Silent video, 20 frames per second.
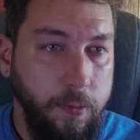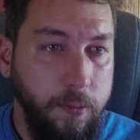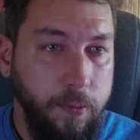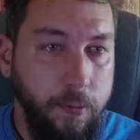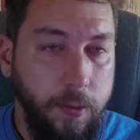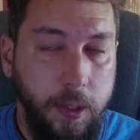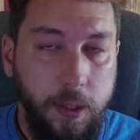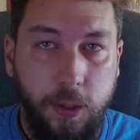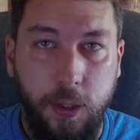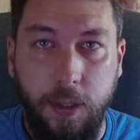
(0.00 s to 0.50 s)

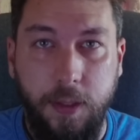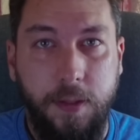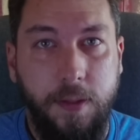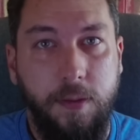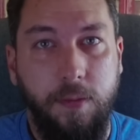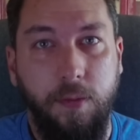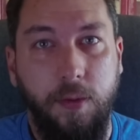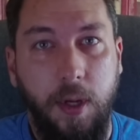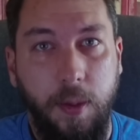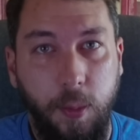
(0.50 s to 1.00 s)
we'll just
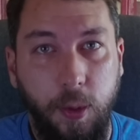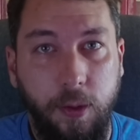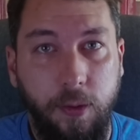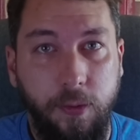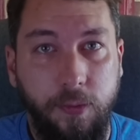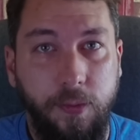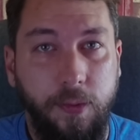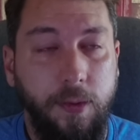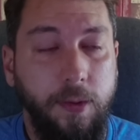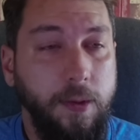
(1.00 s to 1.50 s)

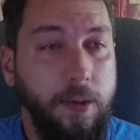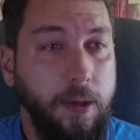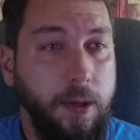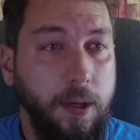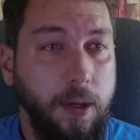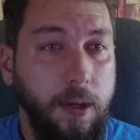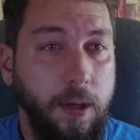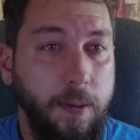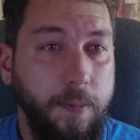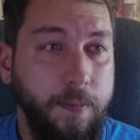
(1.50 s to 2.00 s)
remove
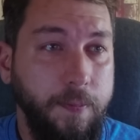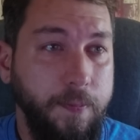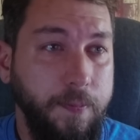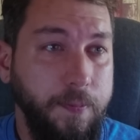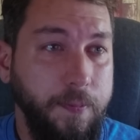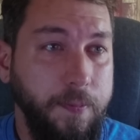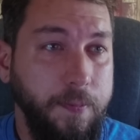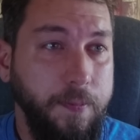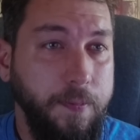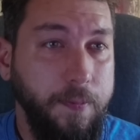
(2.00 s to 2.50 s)

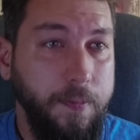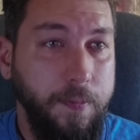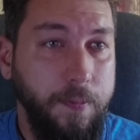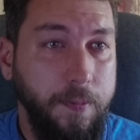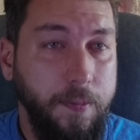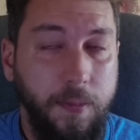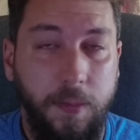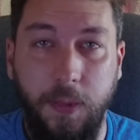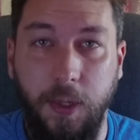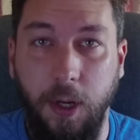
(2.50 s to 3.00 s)

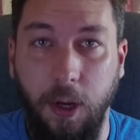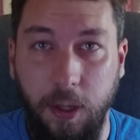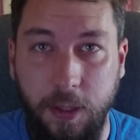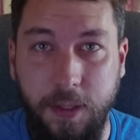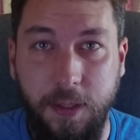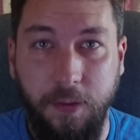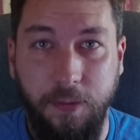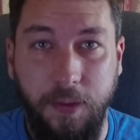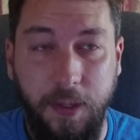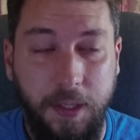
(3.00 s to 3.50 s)

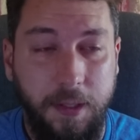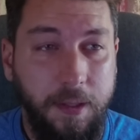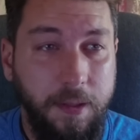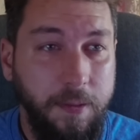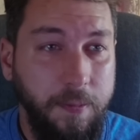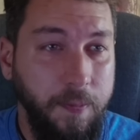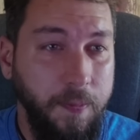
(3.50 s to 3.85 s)
lots of it